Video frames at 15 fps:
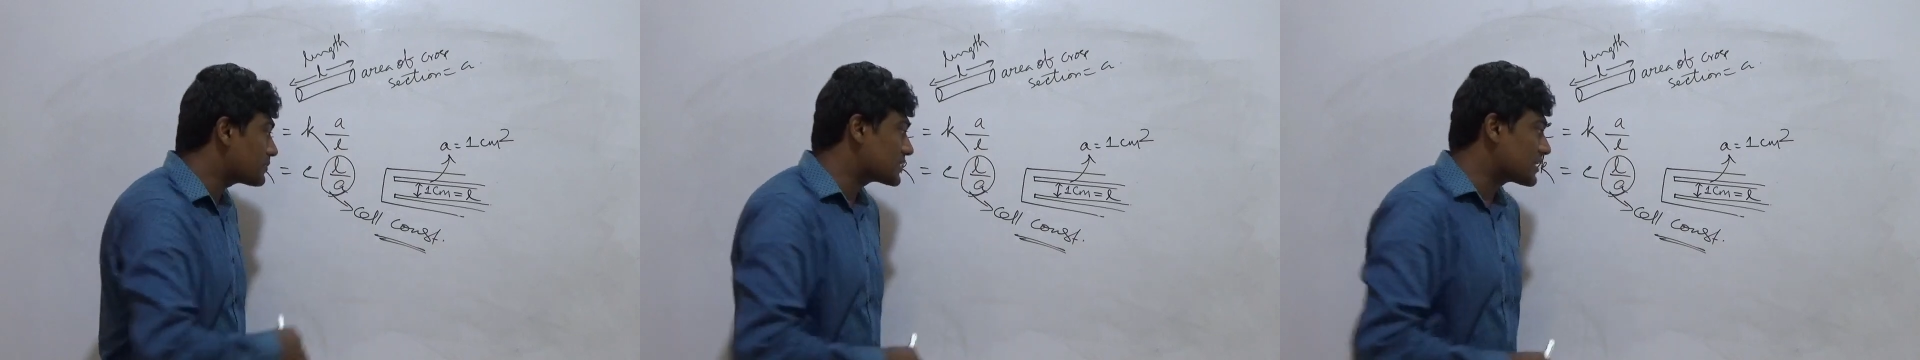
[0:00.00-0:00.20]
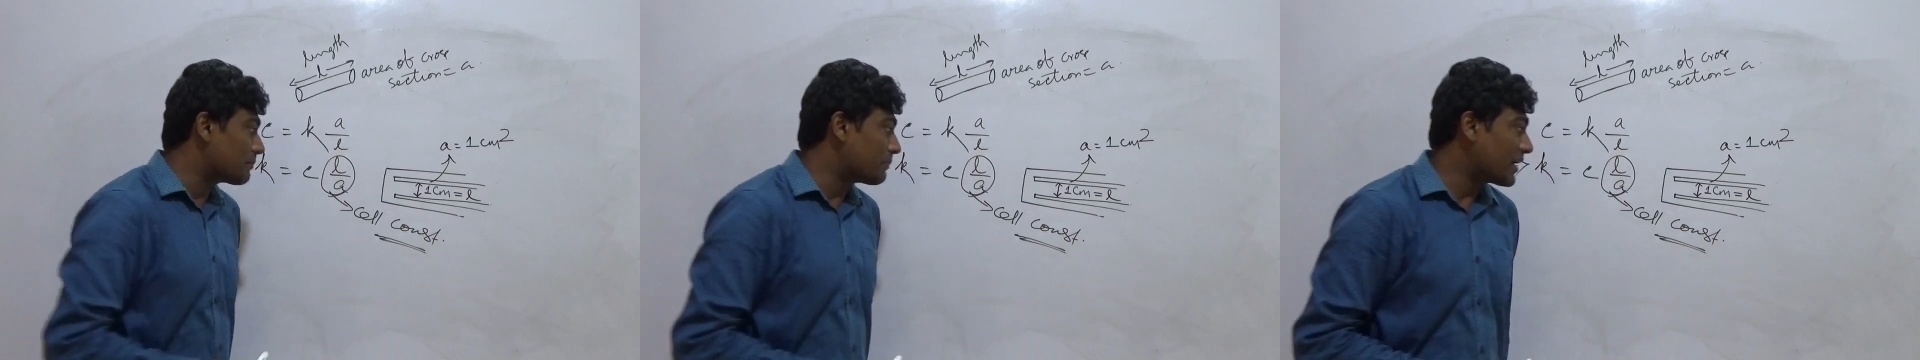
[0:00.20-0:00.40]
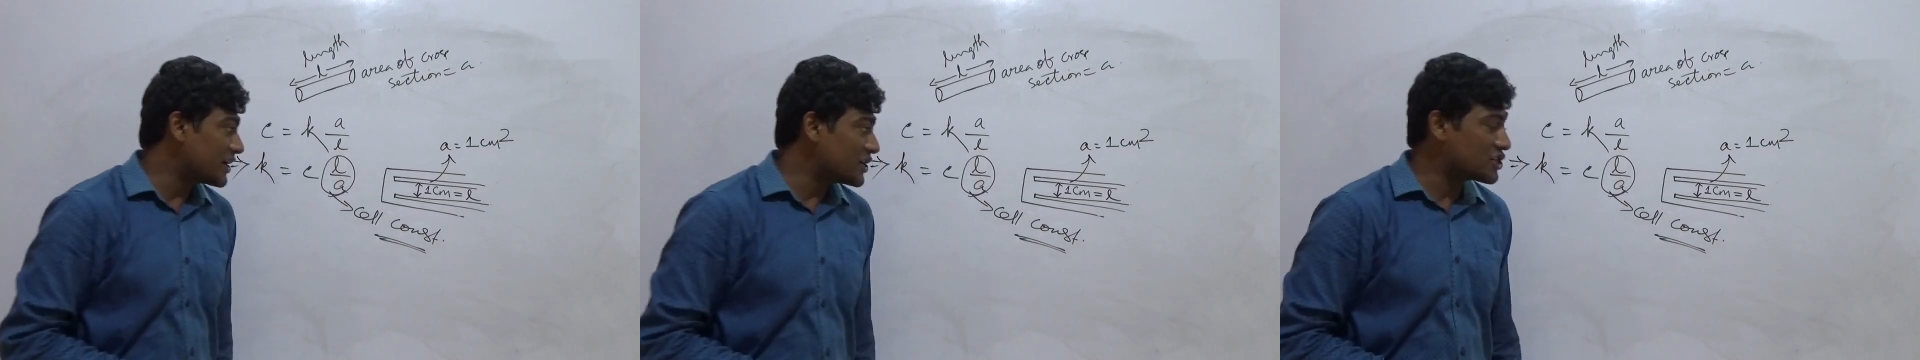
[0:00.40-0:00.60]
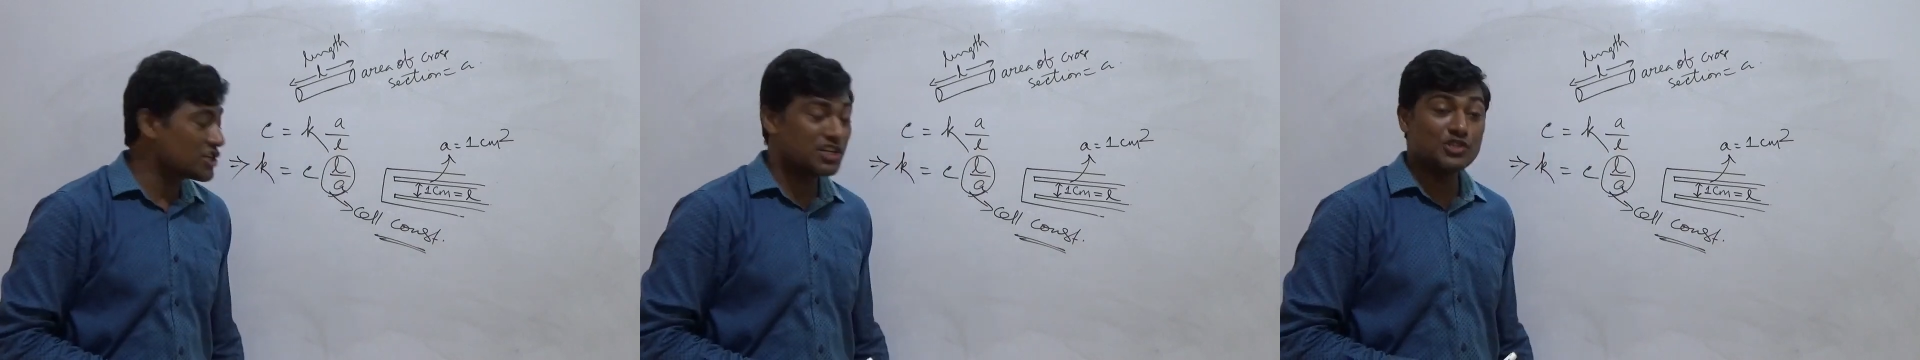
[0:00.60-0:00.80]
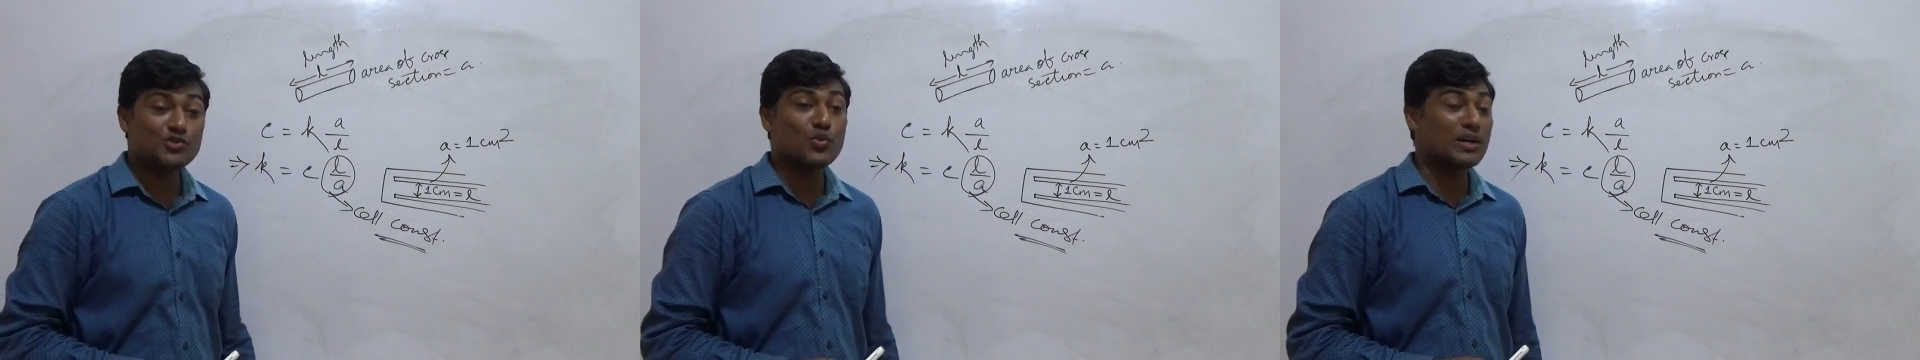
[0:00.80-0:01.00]
separation
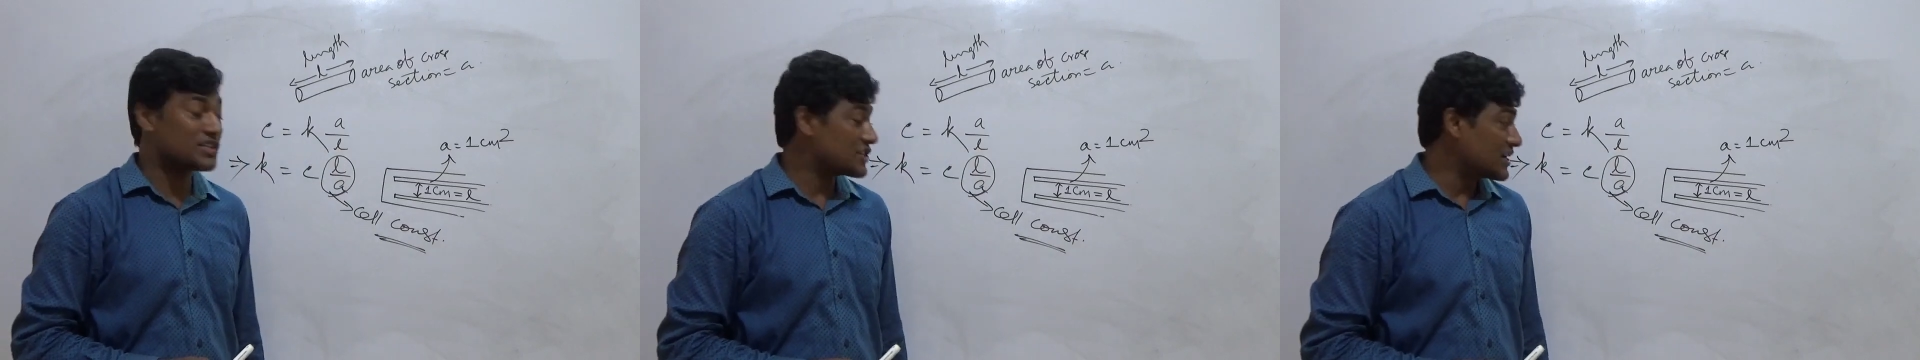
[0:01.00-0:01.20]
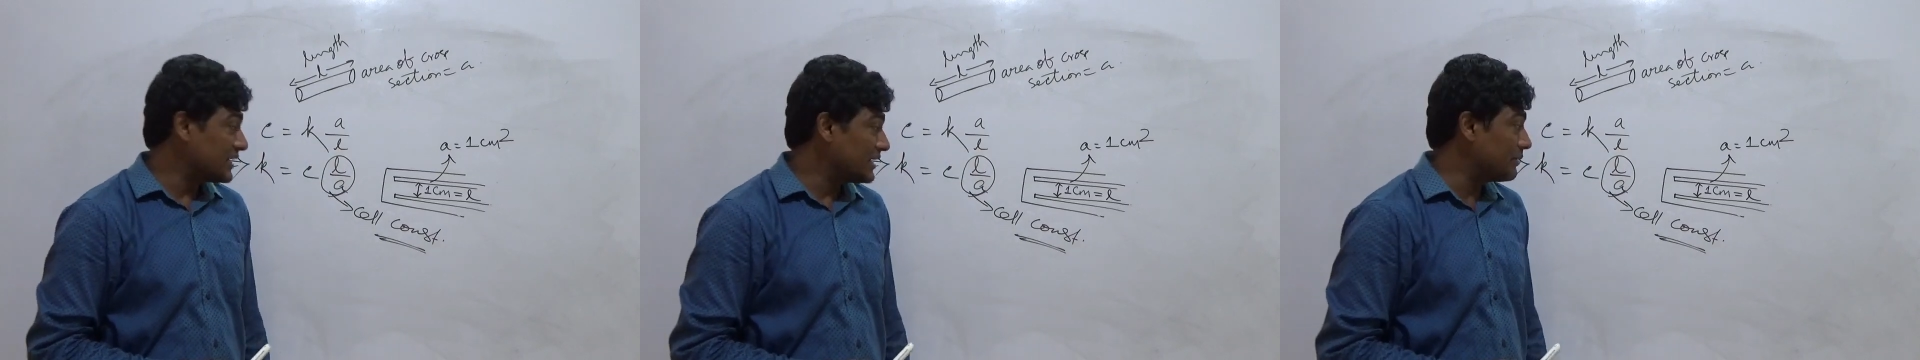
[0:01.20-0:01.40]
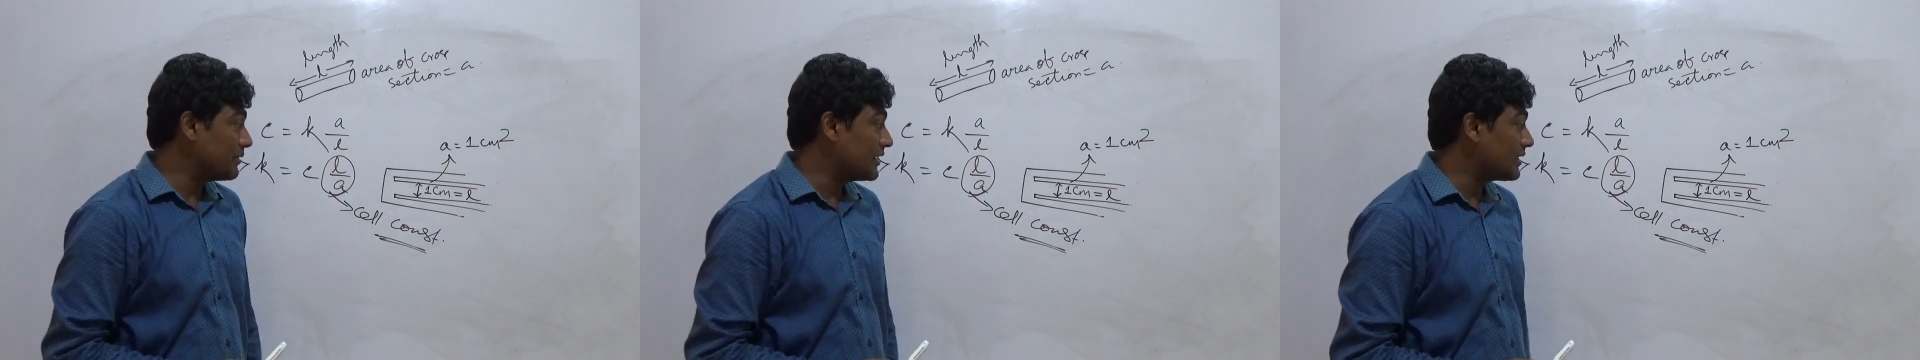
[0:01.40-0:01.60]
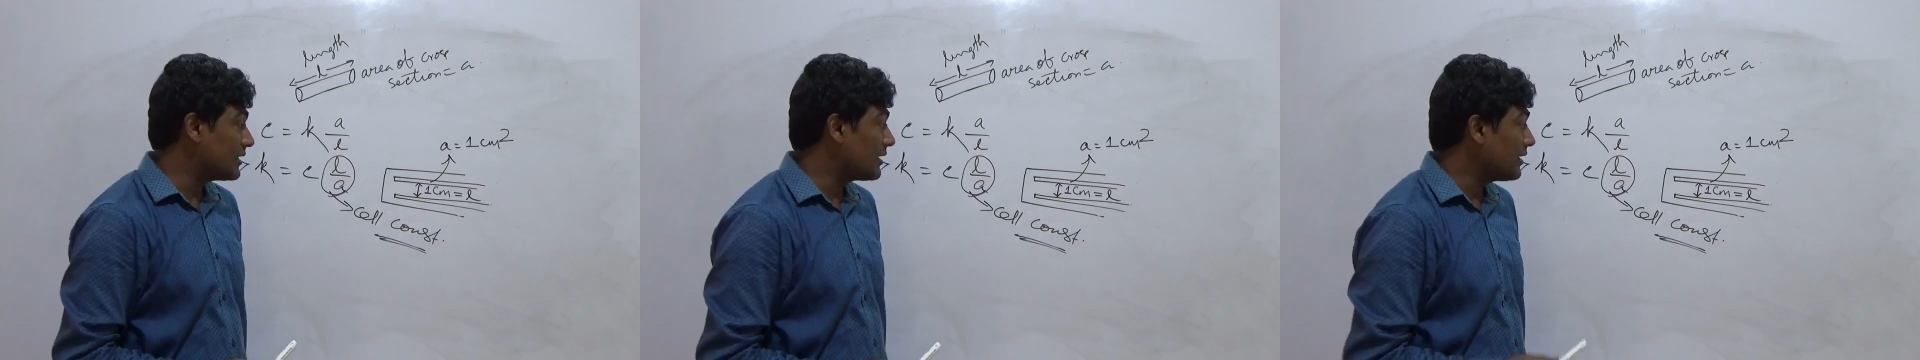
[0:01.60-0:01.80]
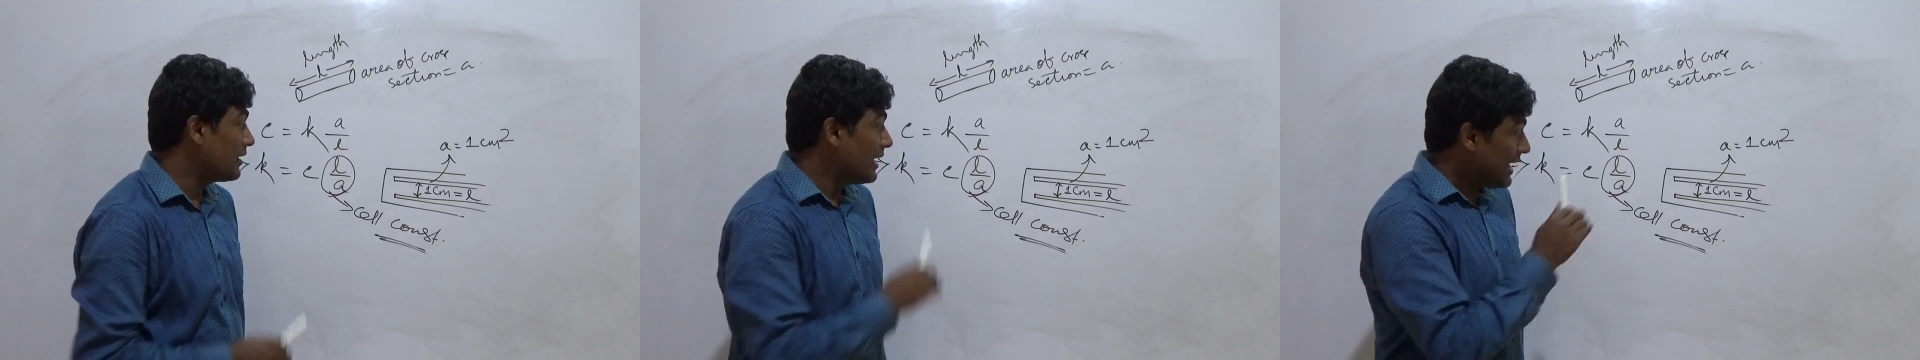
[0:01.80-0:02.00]
is 1
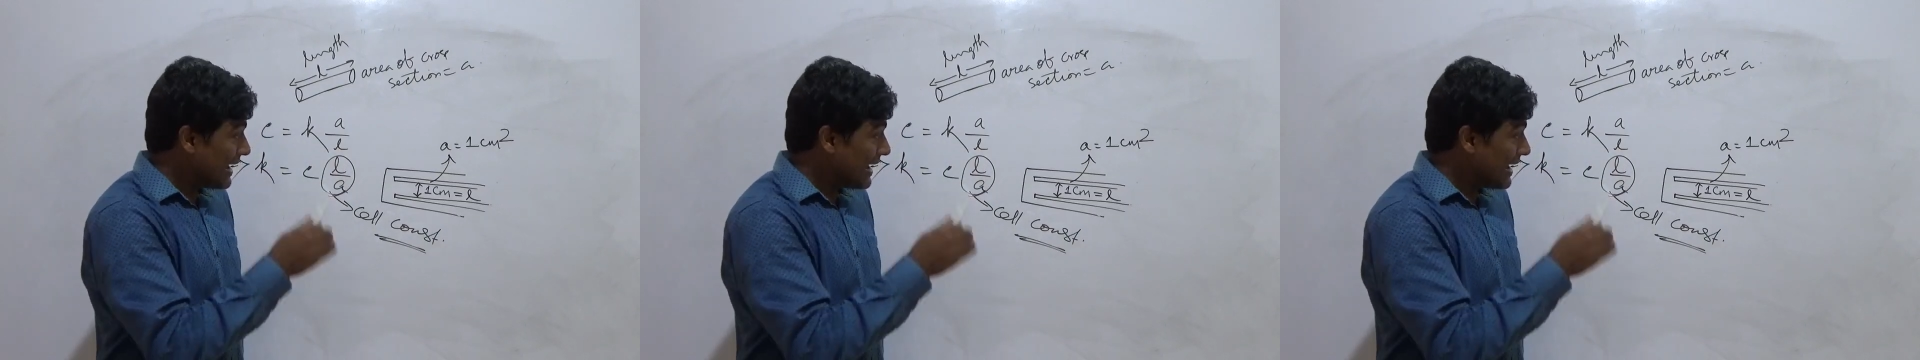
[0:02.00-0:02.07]
centimeter